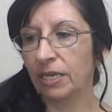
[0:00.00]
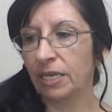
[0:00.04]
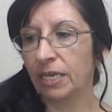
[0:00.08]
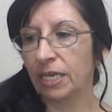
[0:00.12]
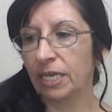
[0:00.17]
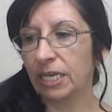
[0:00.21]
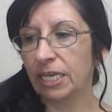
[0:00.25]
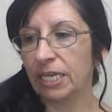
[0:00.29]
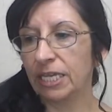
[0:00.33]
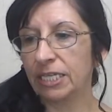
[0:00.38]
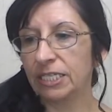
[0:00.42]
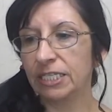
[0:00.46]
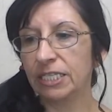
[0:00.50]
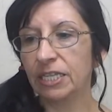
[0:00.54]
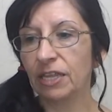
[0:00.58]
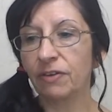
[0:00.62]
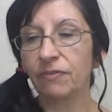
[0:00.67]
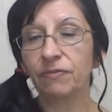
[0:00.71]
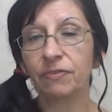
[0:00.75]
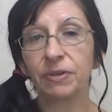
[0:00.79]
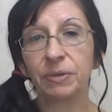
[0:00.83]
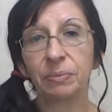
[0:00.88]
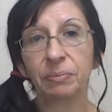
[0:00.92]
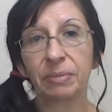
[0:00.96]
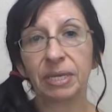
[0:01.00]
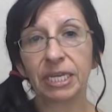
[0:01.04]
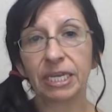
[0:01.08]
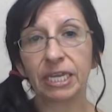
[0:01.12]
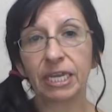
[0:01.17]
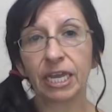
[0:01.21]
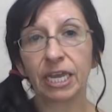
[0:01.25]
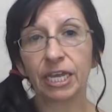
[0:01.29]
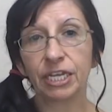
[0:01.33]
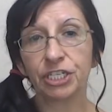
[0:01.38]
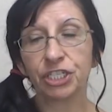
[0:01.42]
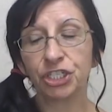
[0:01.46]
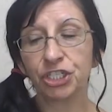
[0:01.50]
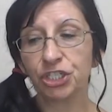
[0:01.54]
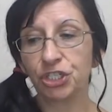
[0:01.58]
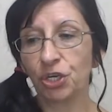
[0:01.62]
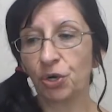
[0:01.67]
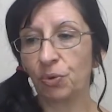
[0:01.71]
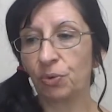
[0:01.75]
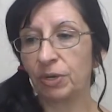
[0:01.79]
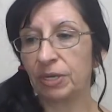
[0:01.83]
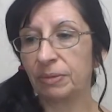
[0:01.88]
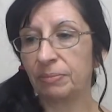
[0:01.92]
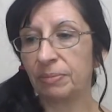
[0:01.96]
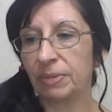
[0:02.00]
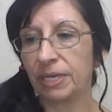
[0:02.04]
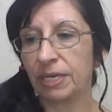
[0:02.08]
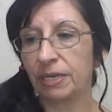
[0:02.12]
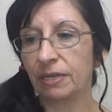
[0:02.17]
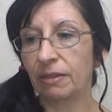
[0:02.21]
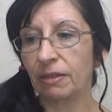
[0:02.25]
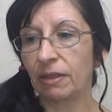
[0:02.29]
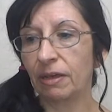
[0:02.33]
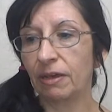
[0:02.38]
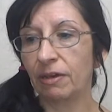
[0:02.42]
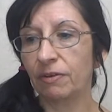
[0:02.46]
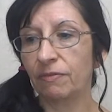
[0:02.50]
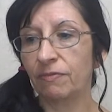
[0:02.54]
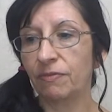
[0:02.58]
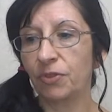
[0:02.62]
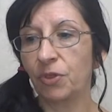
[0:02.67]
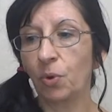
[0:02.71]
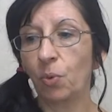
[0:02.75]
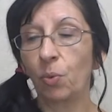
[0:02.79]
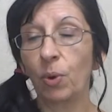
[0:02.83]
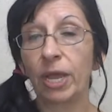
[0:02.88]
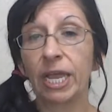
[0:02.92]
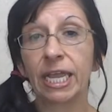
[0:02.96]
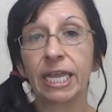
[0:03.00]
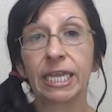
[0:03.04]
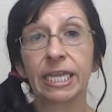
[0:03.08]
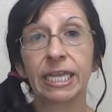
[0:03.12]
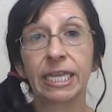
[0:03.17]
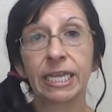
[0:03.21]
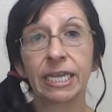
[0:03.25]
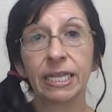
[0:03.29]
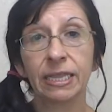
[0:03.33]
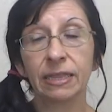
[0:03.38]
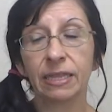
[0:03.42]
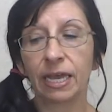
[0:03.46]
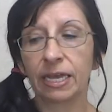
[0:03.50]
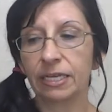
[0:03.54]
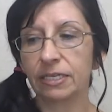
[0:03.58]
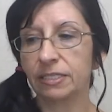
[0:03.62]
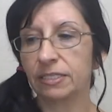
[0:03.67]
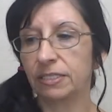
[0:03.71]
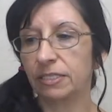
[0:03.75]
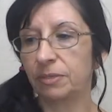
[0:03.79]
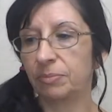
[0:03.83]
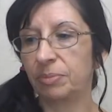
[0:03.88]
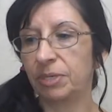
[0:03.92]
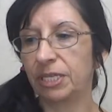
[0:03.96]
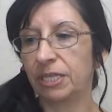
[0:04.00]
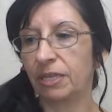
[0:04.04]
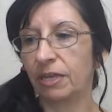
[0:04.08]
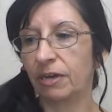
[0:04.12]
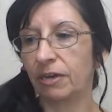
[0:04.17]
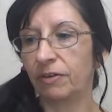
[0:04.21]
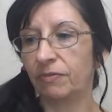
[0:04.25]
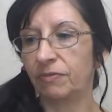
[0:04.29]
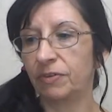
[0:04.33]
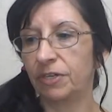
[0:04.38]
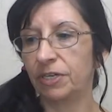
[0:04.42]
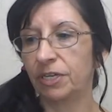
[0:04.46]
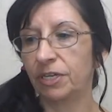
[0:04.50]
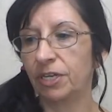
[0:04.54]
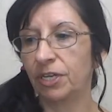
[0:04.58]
He's loving me and showing me love the way he likes to be loved.